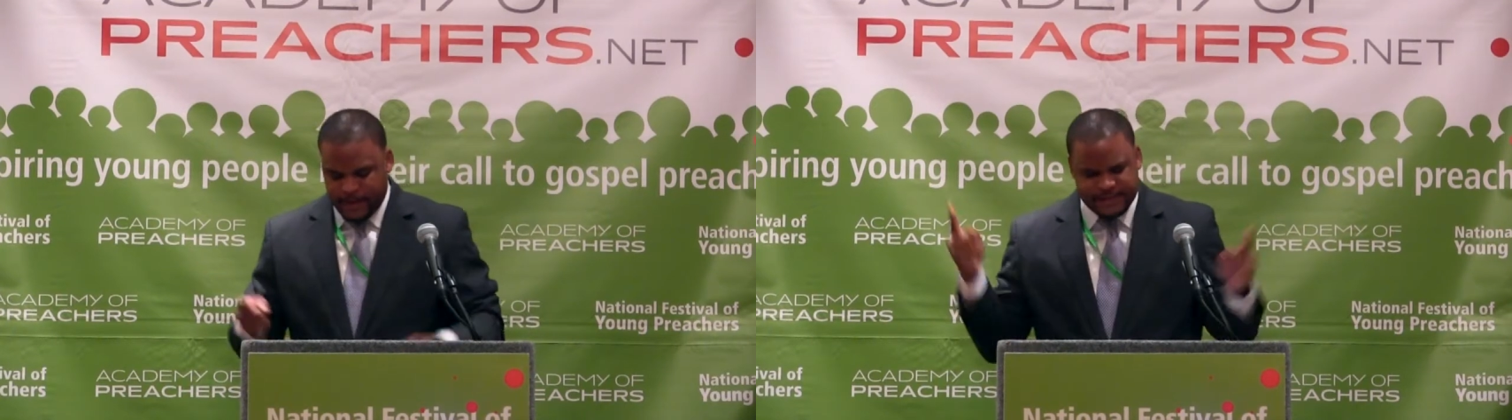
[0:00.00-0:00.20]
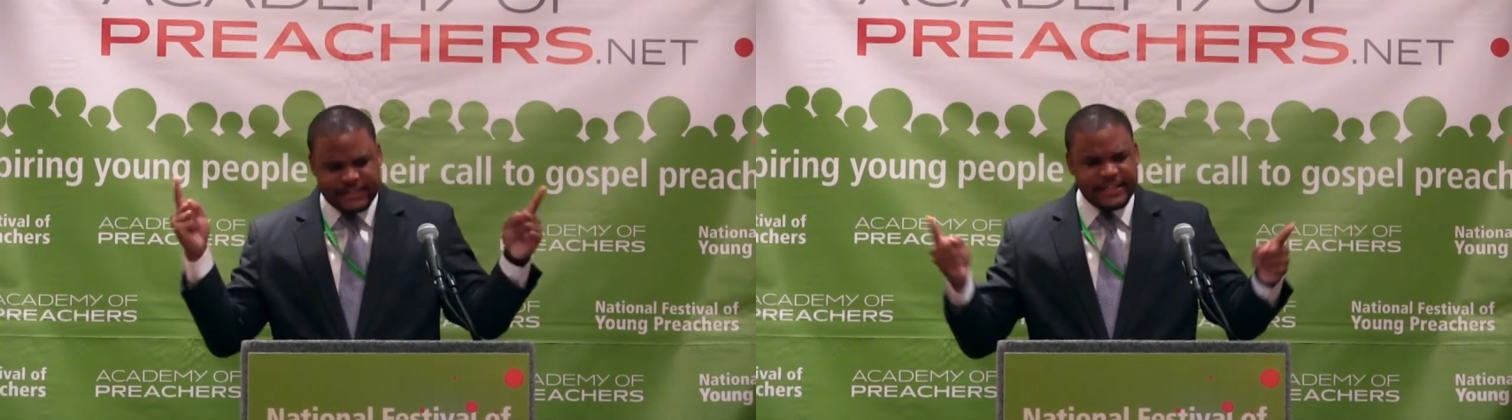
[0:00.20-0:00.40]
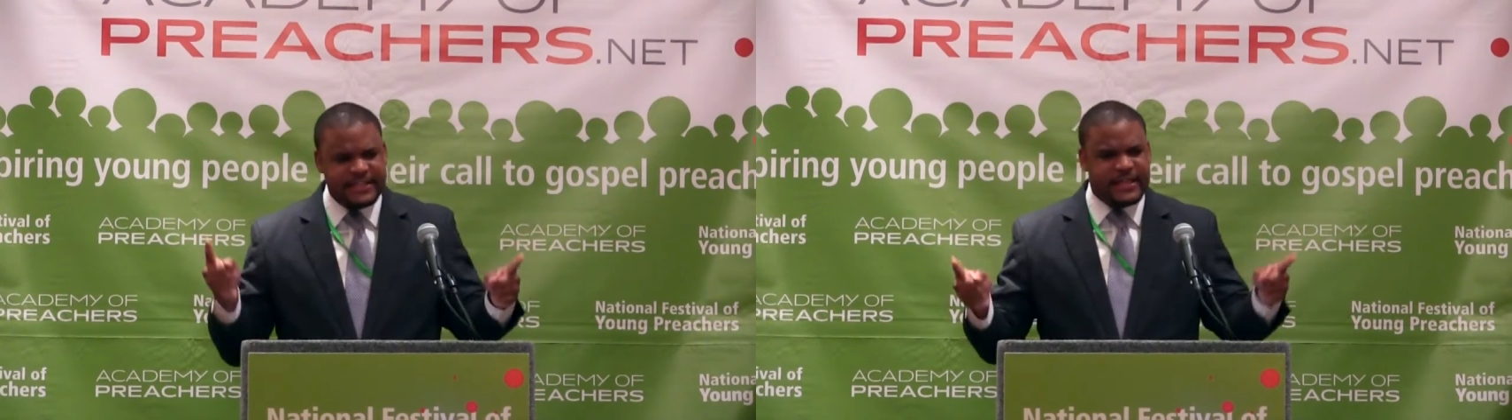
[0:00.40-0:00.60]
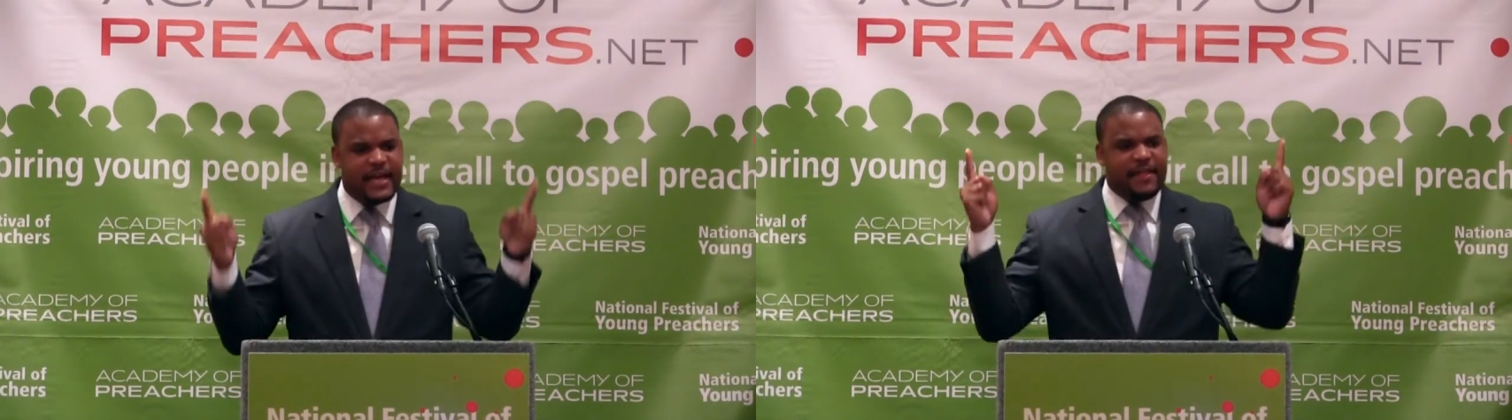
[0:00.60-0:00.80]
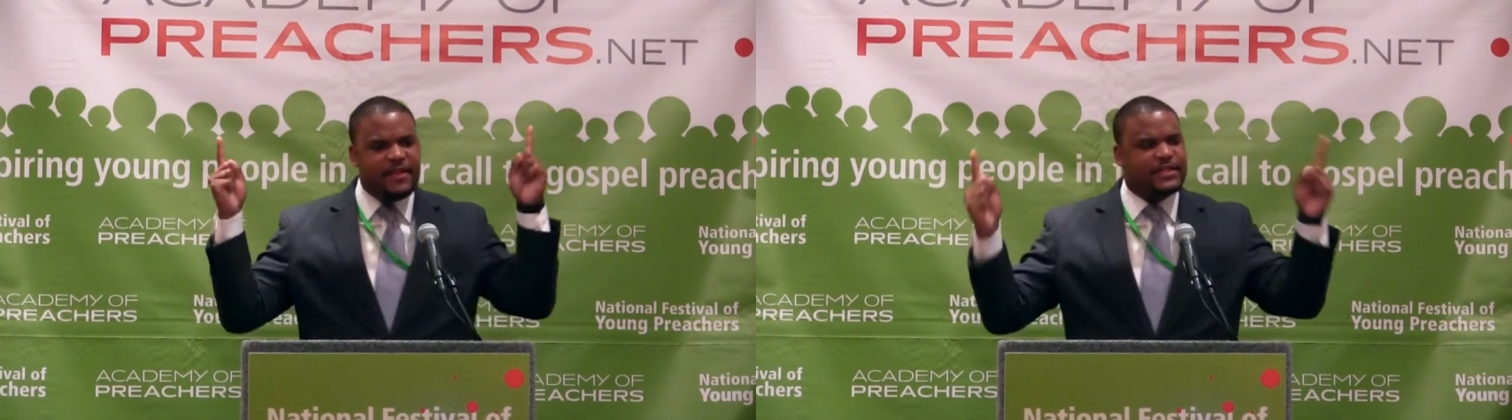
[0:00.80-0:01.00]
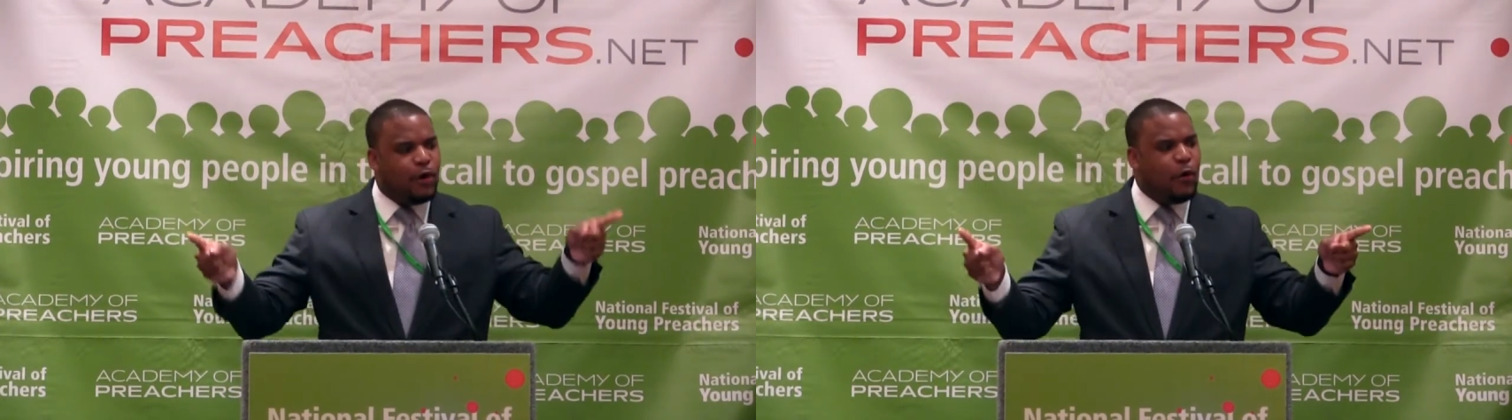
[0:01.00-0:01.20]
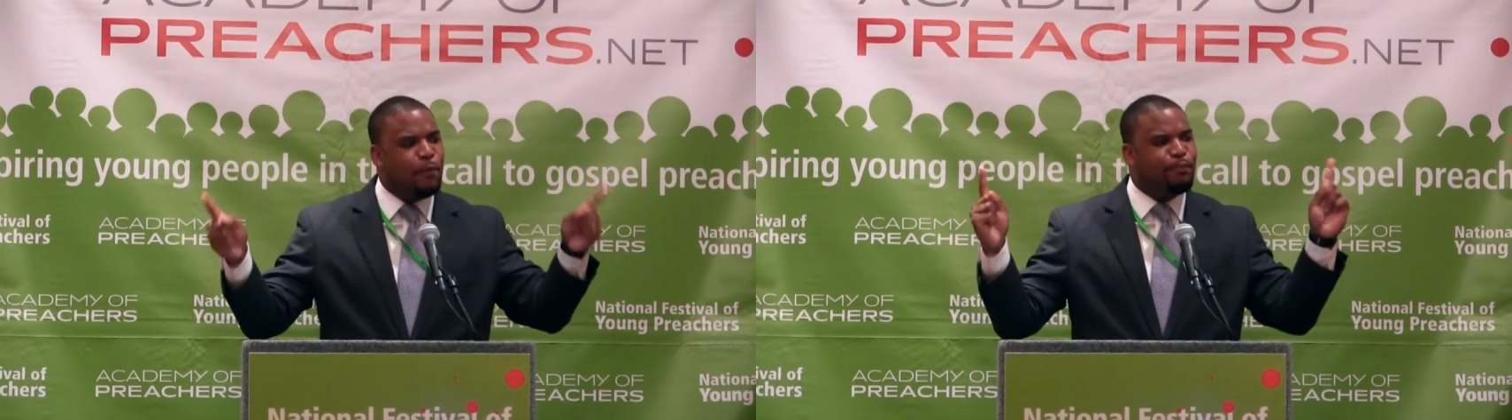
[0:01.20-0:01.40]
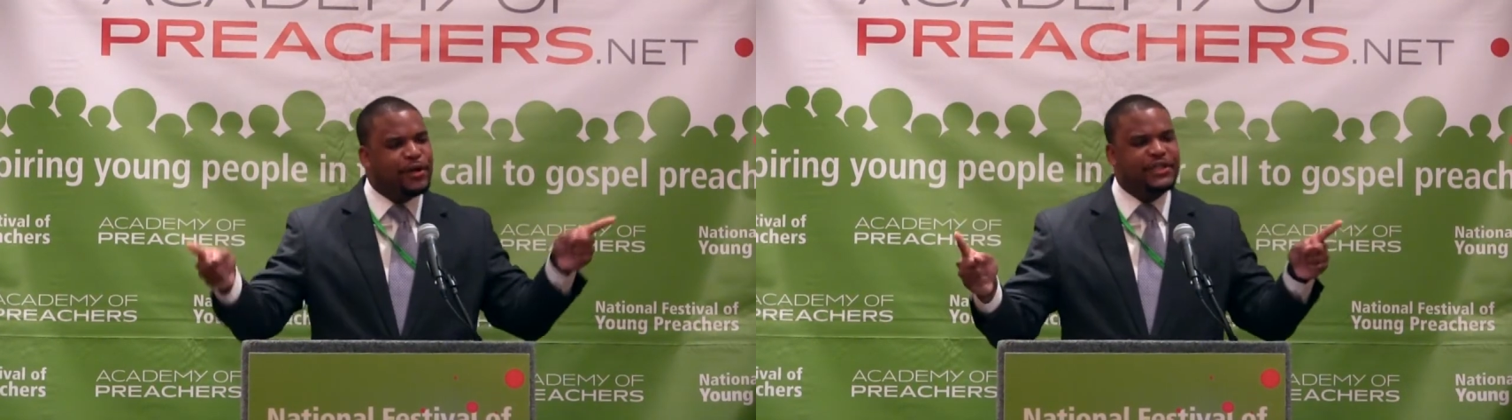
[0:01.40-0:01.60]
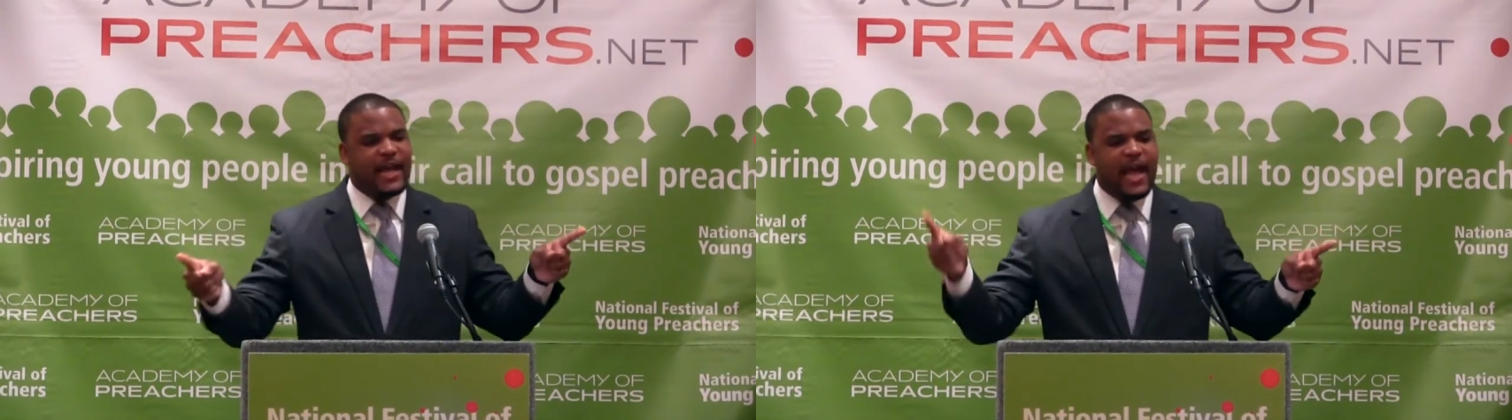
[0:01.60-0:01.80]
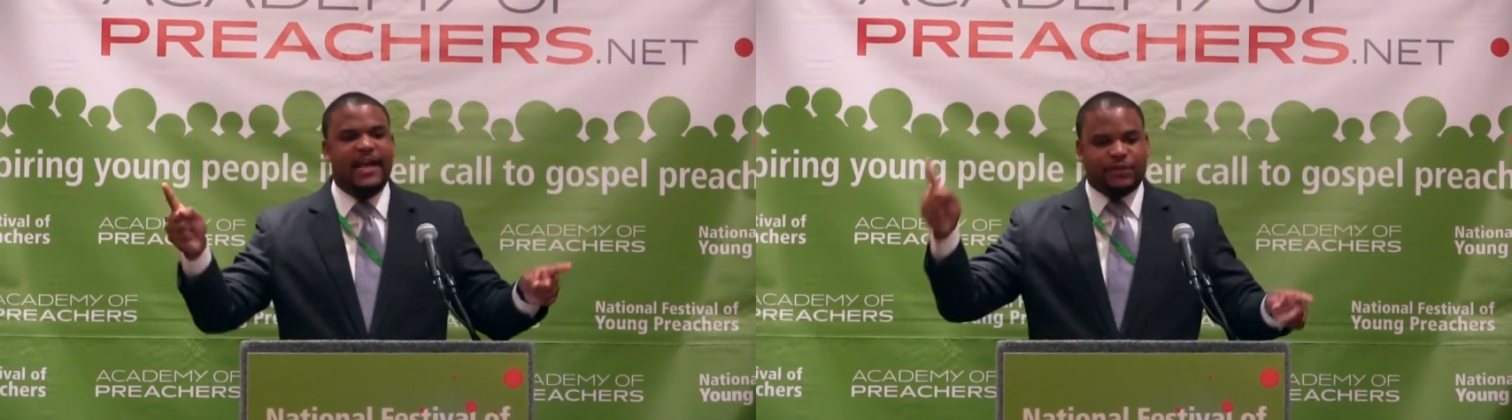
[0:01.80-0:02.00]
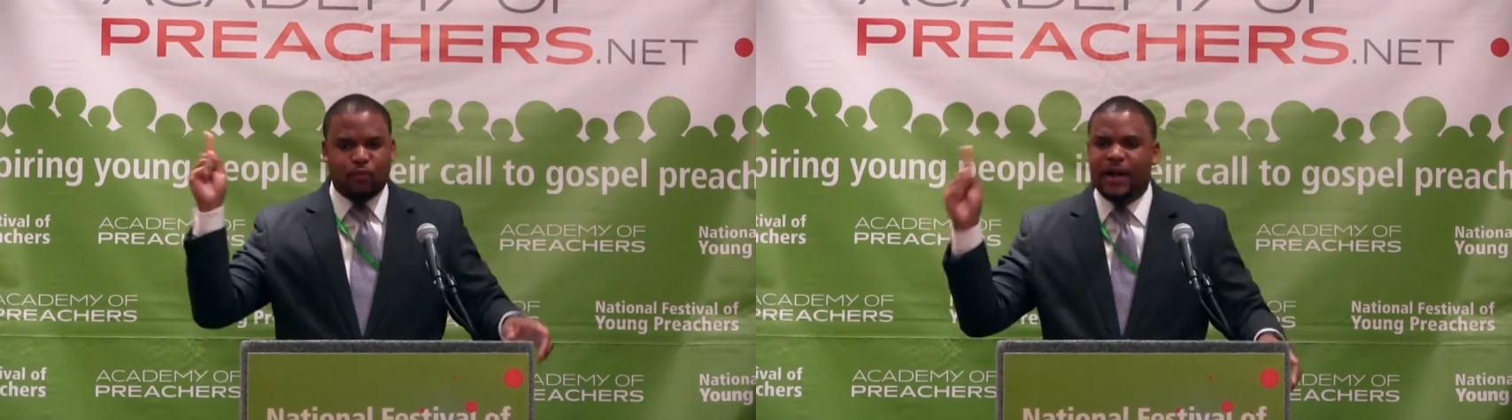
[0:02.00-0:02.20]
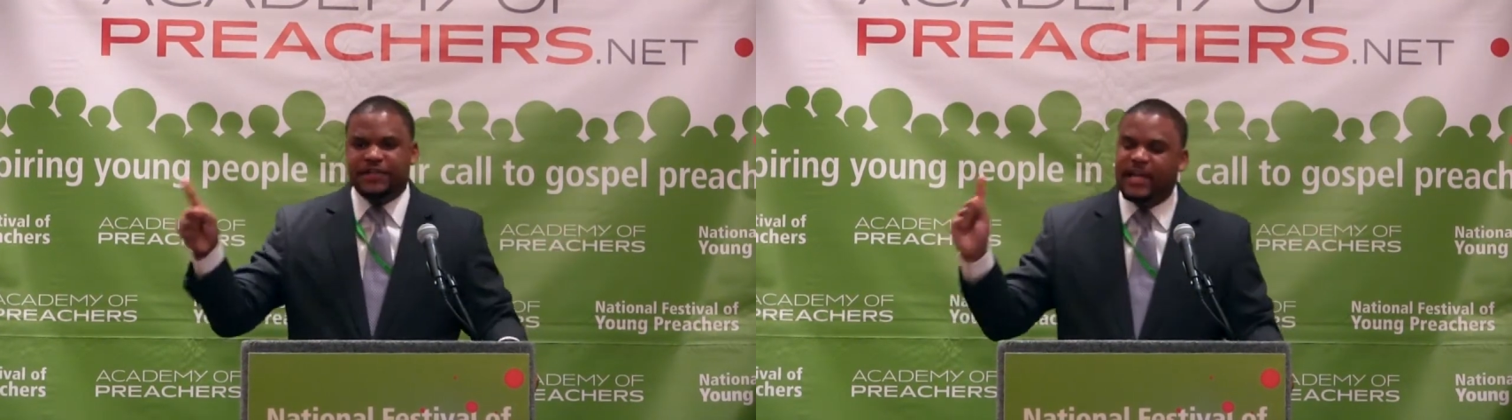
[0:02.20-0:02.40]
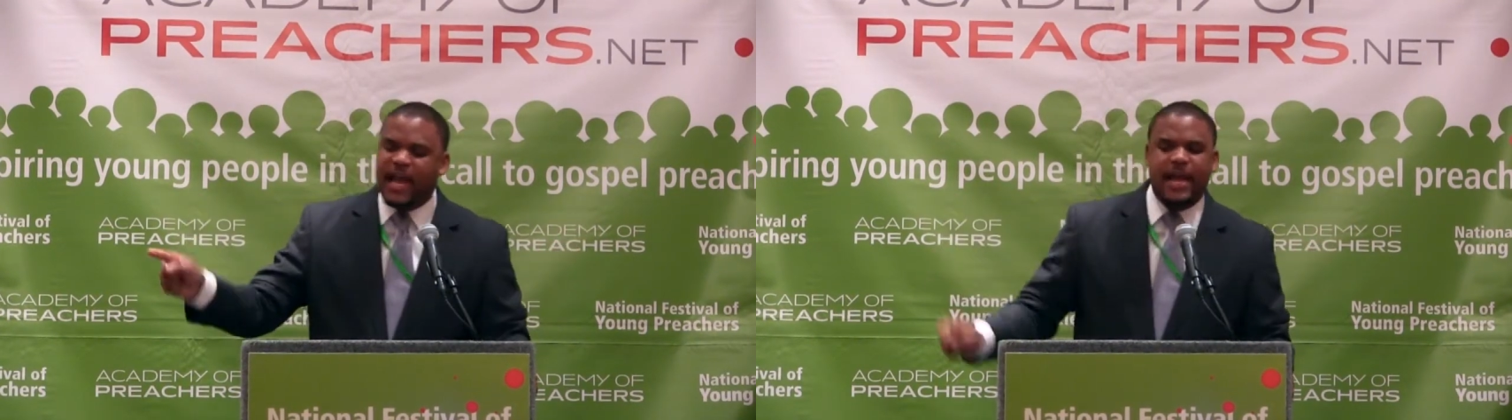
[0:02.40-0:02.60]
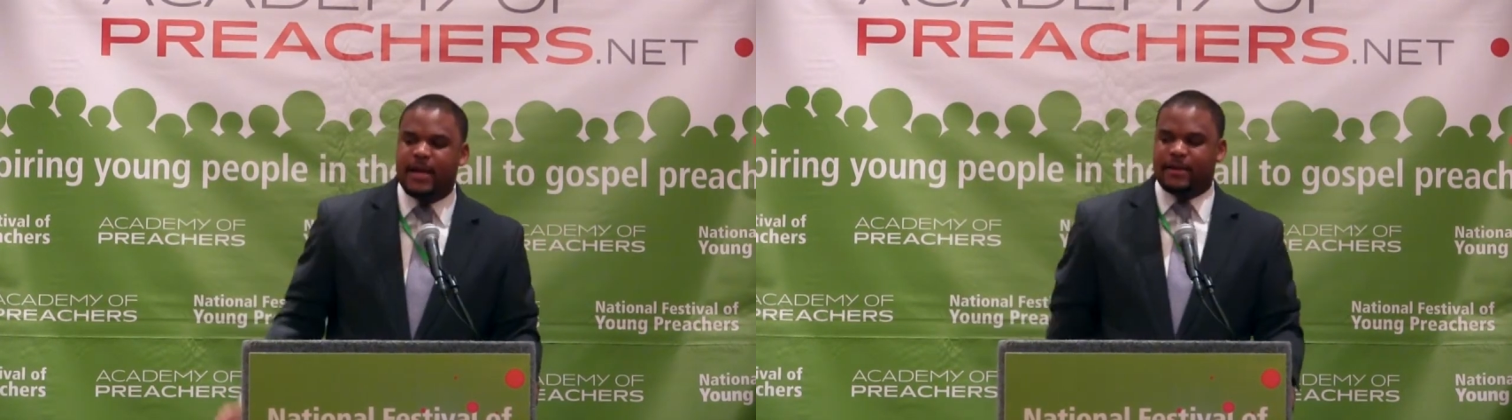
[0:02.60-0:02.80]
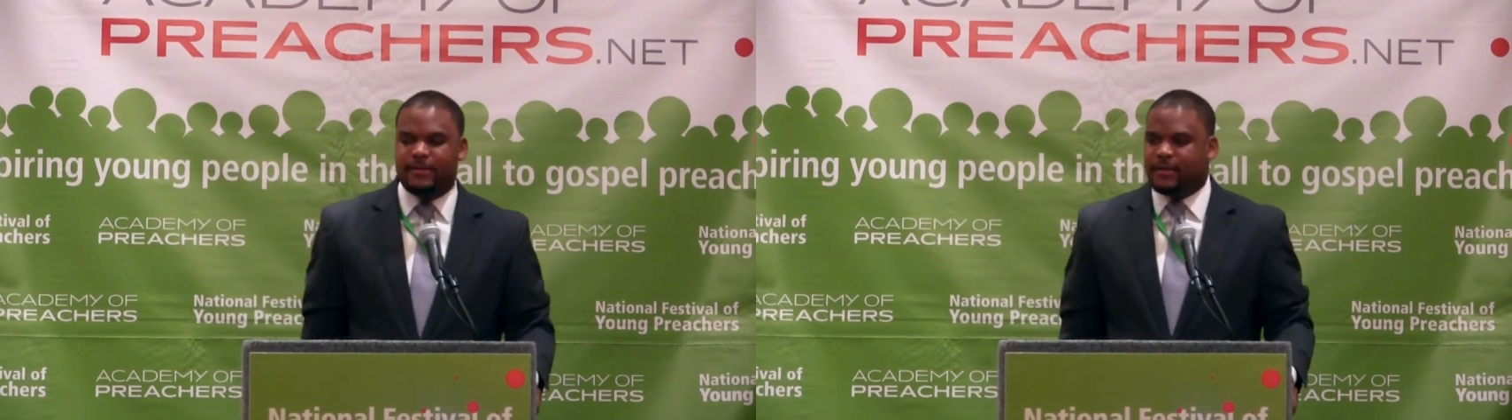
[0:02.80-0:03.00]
Essentially, this old preacher asks once again,